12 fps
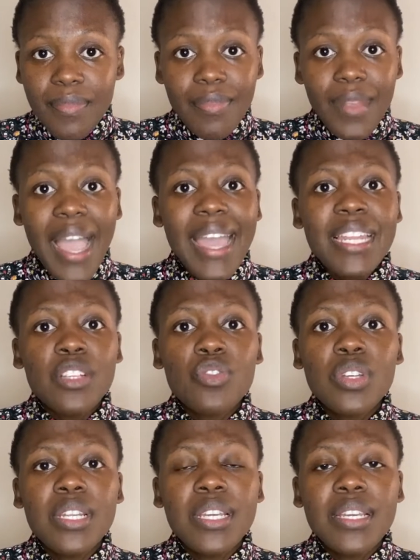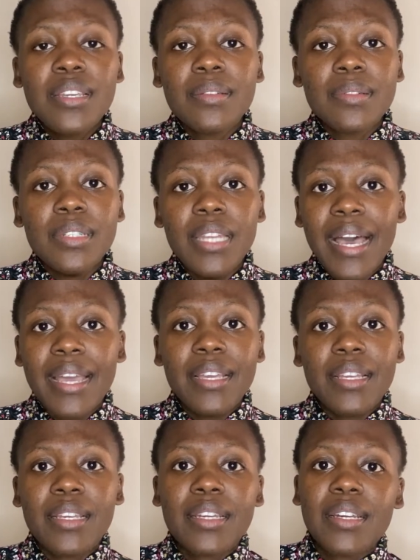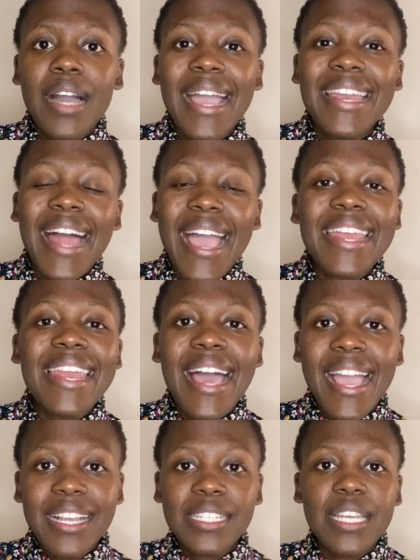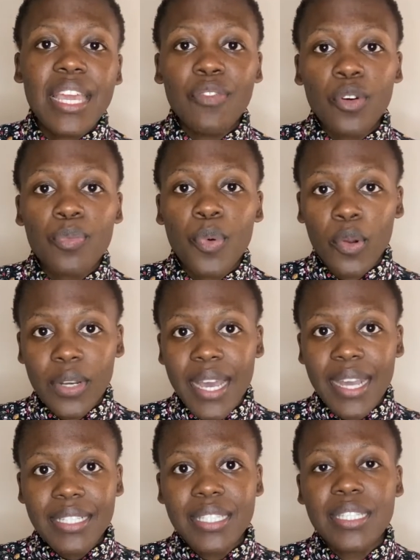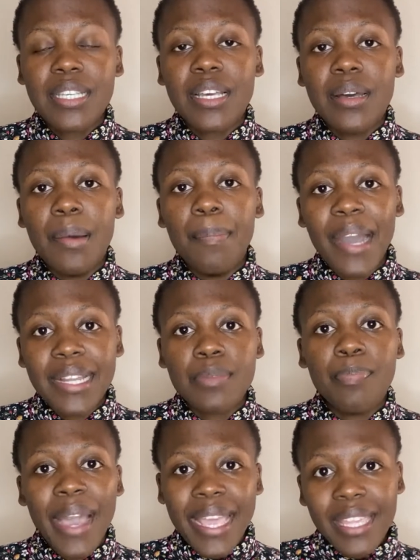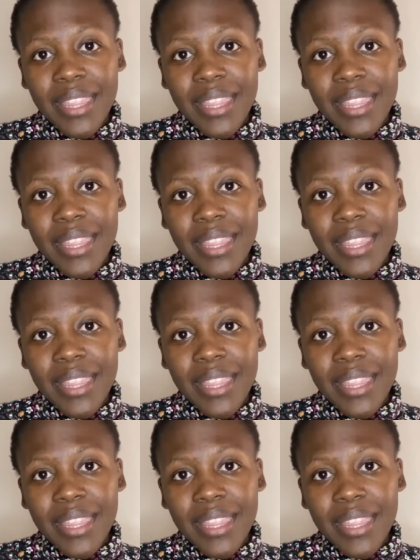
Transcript: I literally I liked Avon products, but buying